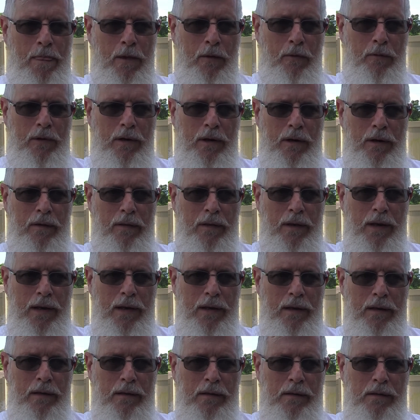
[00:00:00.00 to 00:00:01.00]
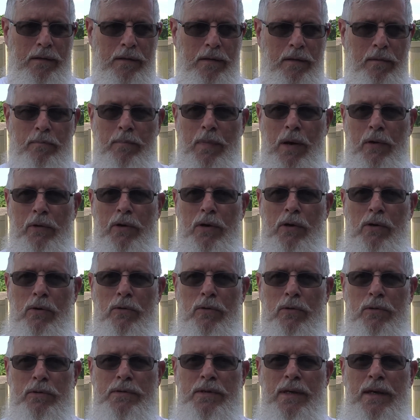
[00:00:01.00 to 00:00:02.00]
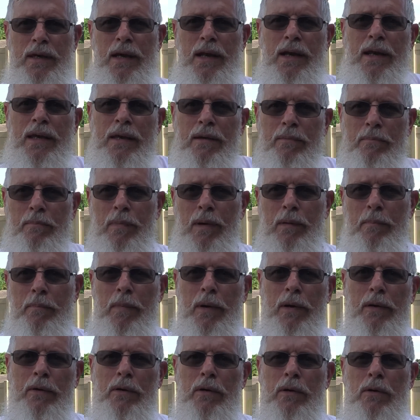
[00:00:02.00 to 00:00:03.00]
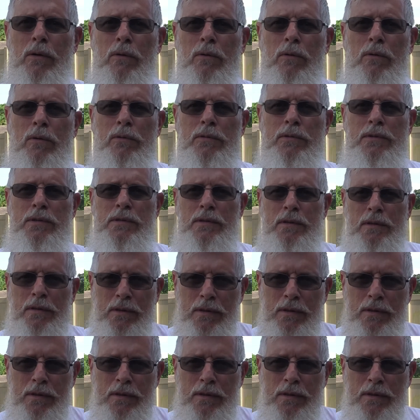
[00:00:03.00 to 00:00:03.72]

What are they? Marigolds. I gotta get my marigolds.